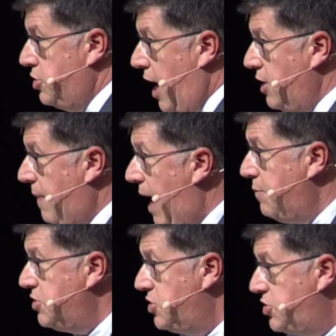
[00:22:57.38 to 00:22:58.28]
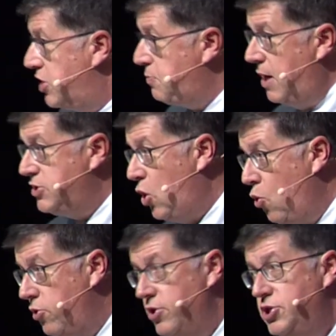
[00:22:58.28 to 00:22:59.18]
John the Baptist is six months
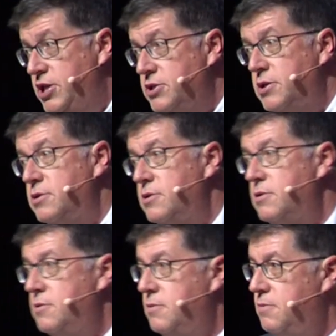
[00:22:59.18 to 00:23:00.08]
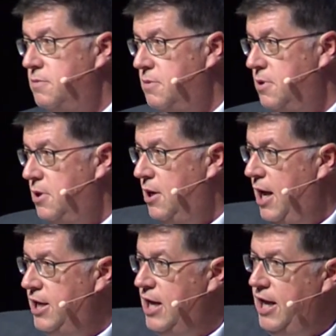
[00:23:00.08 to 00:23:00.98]
older than Jesus.
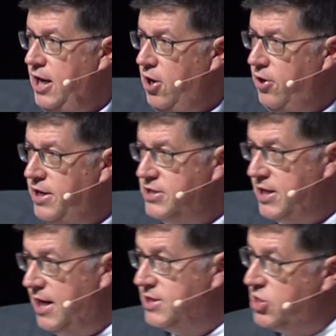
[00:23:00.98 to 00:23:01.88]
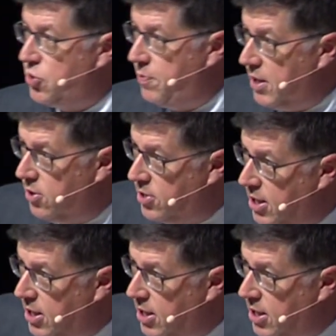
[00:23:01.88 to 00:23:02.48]
And yet, here he says he's a bigger